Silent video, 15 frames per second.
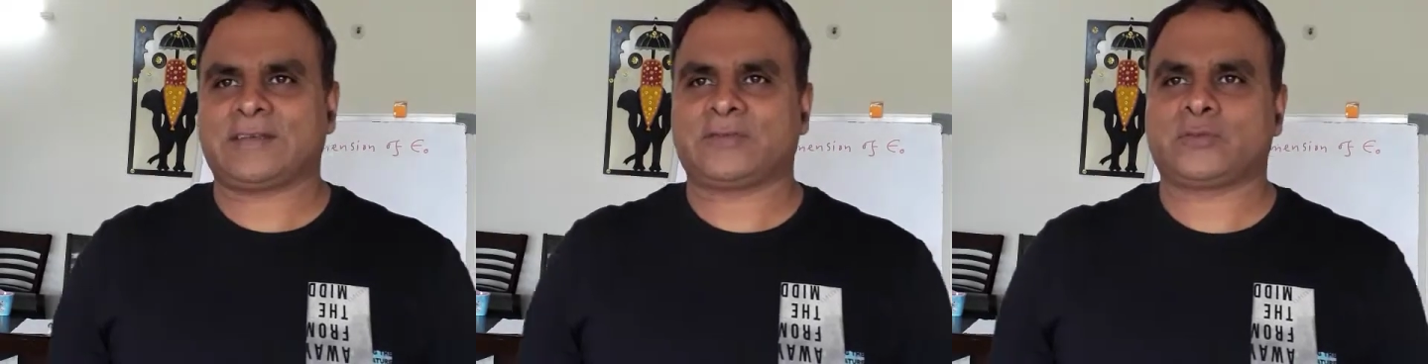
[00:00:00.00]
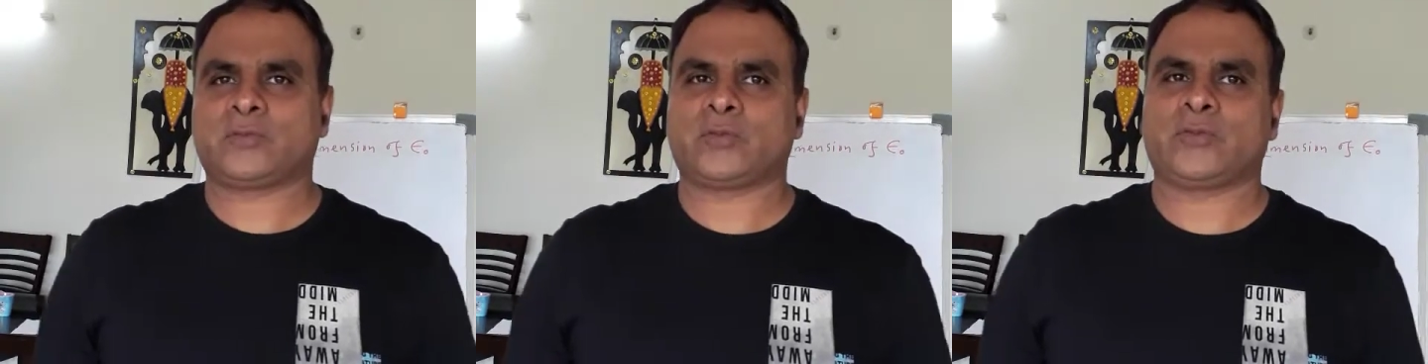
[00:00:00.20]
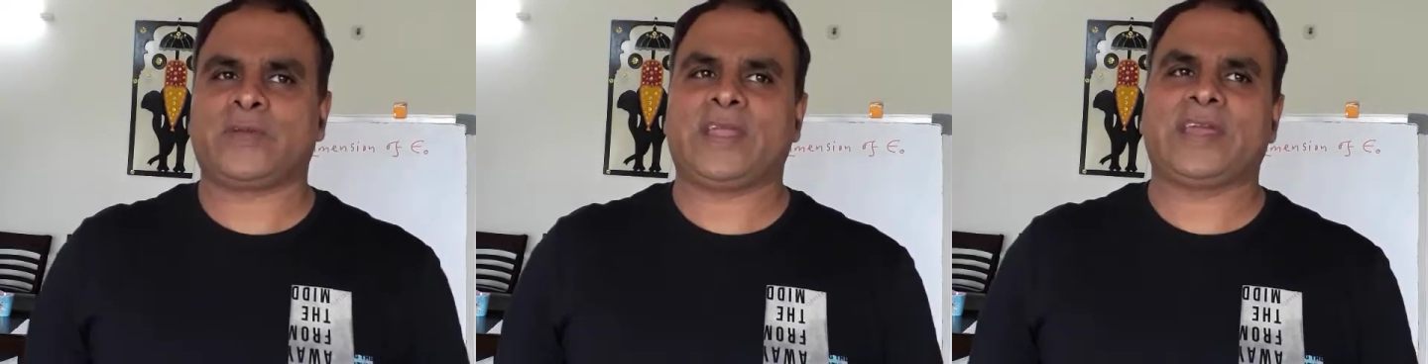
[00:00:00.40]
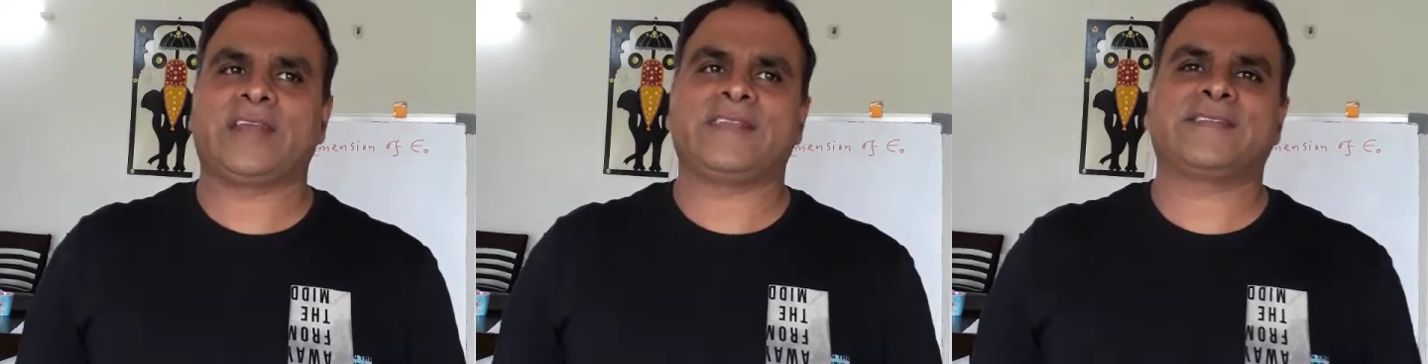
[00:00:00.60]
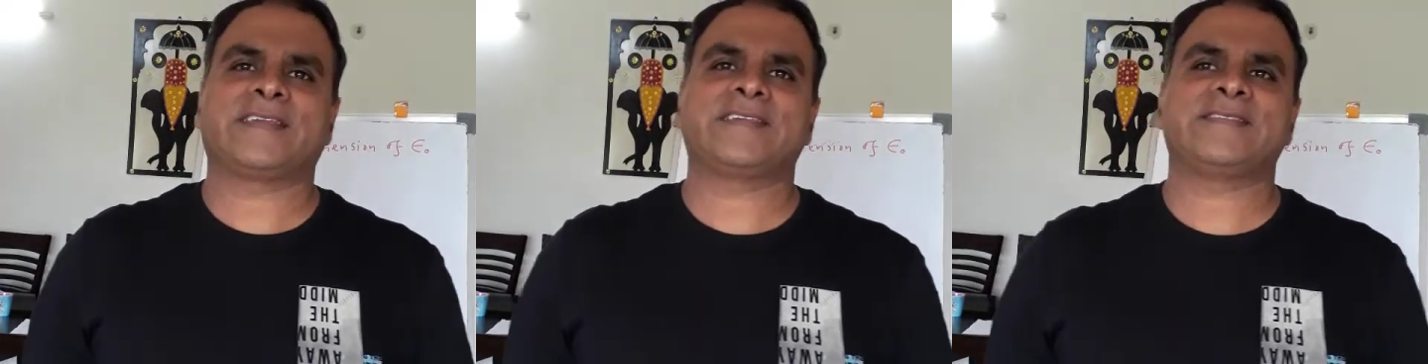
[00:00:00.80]
So we are
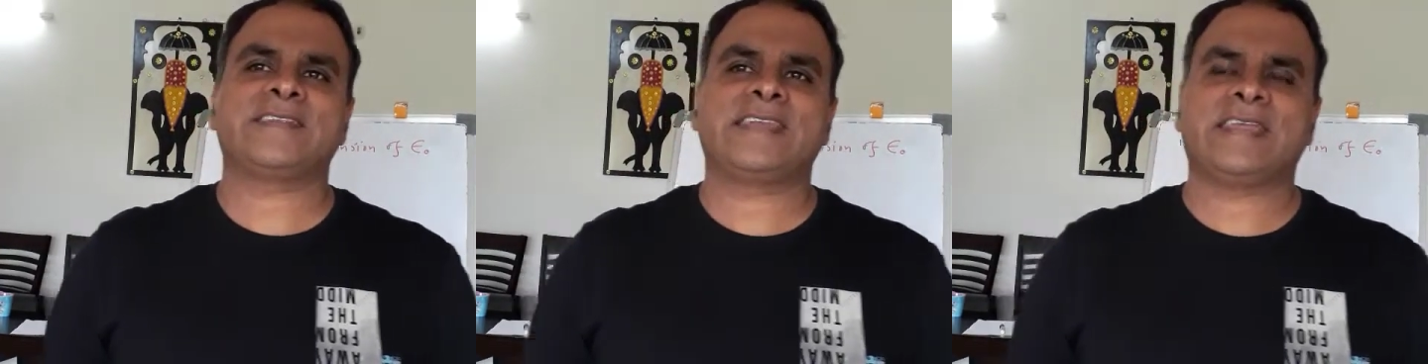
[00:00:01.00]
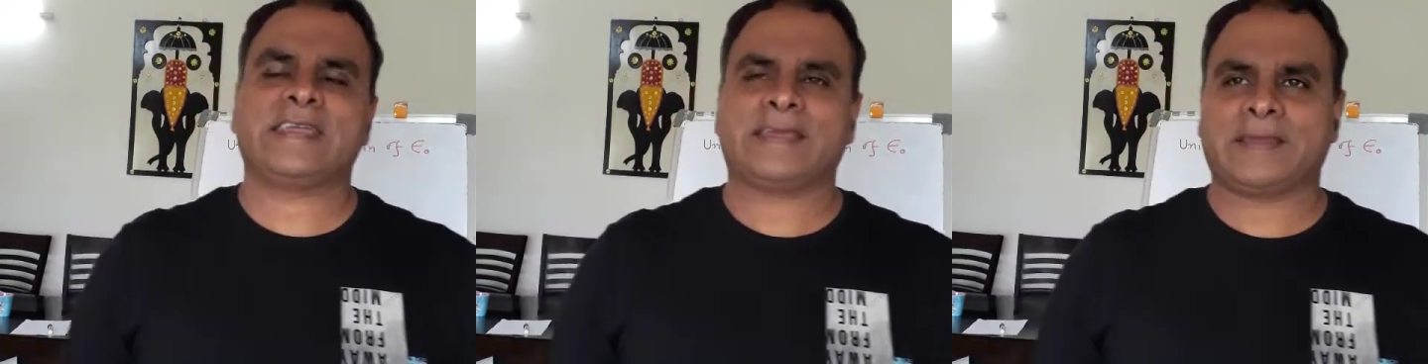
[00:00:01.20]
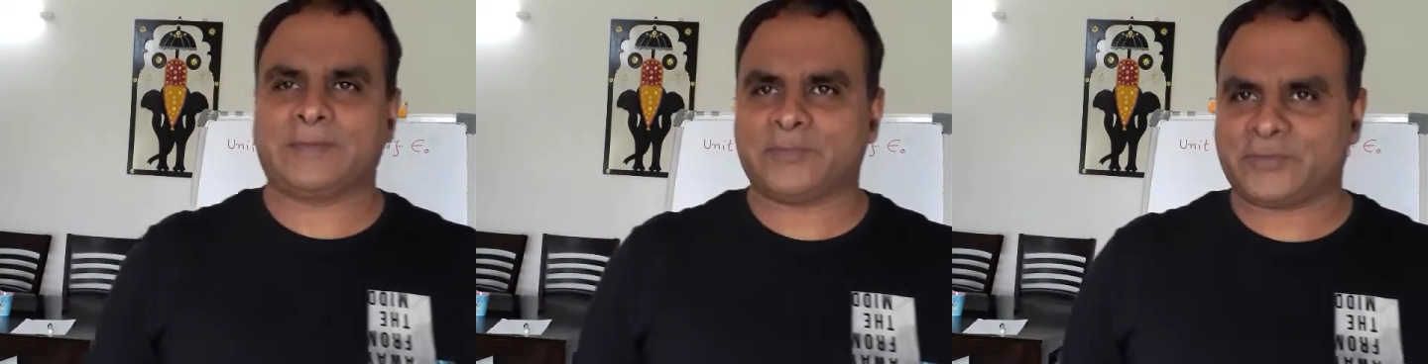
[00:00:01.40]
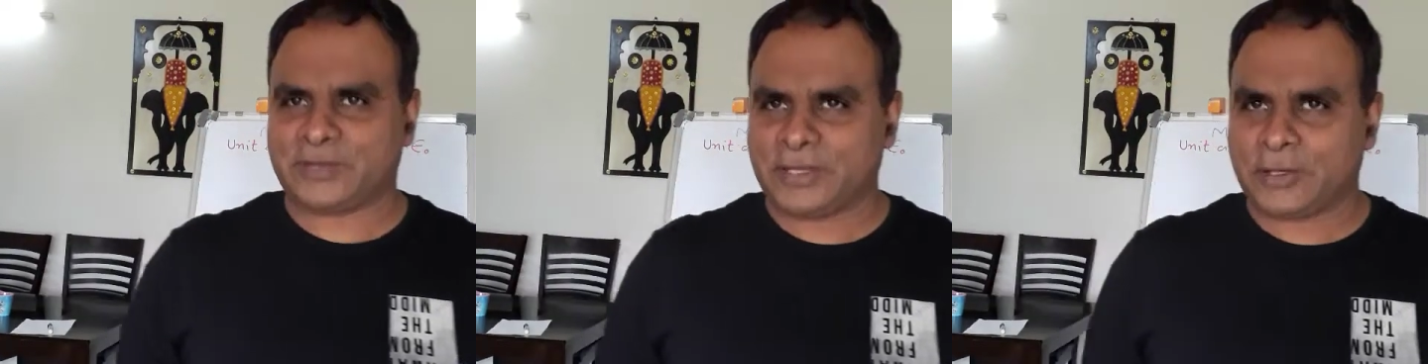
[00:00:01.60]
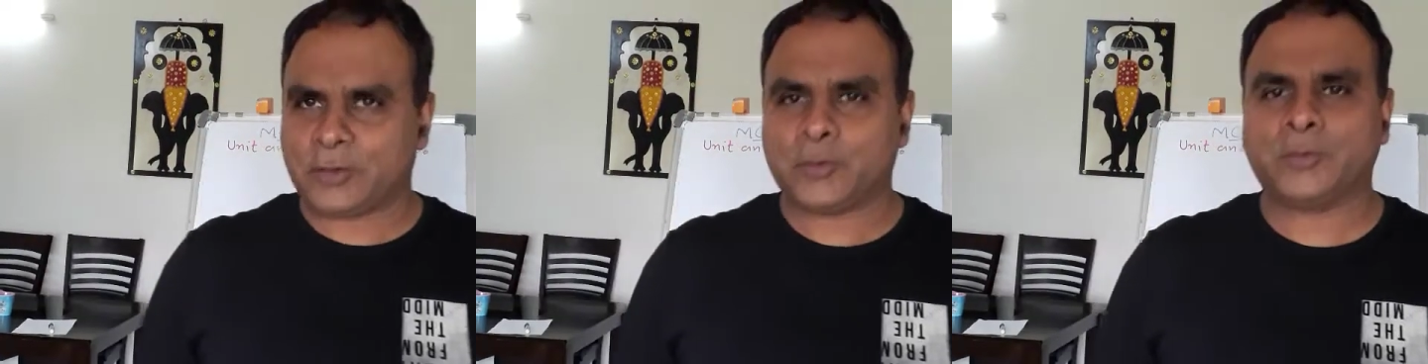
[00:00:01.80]
discussing a
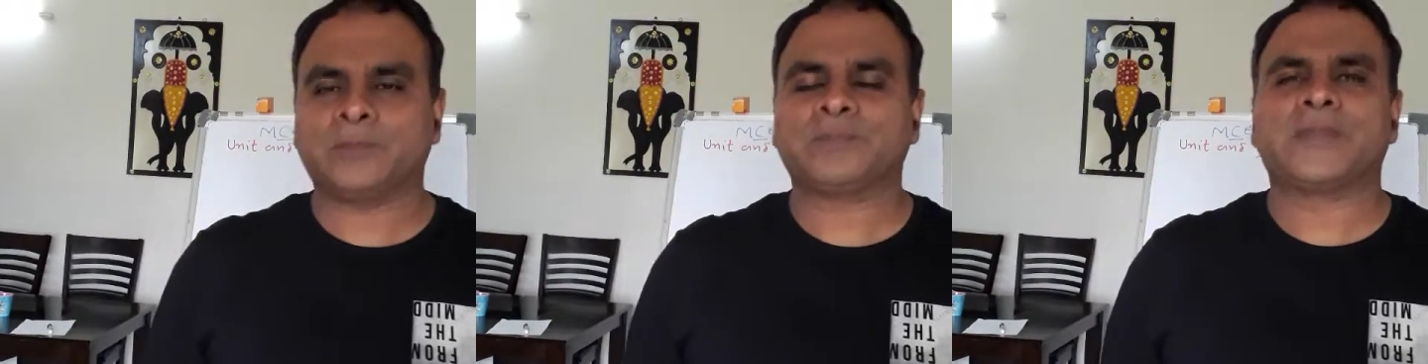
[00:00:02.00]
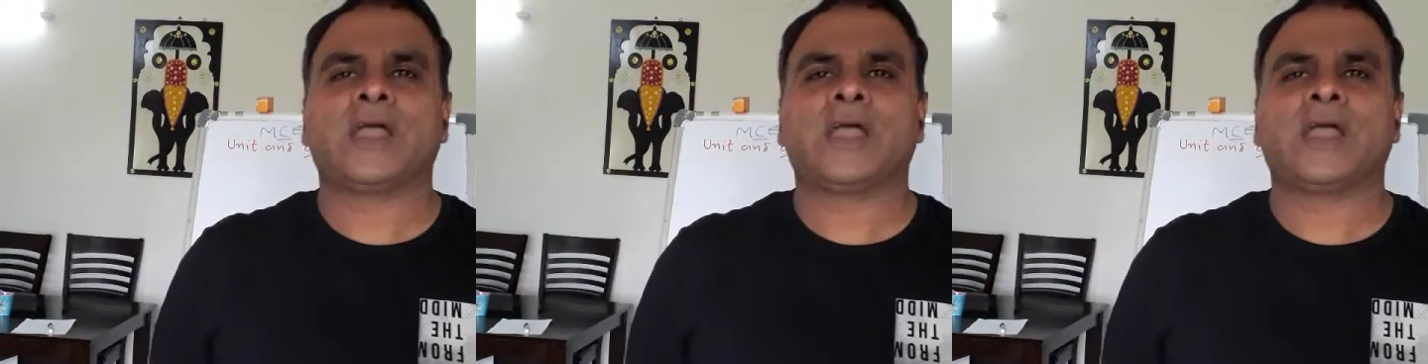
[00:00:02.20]
MCQ.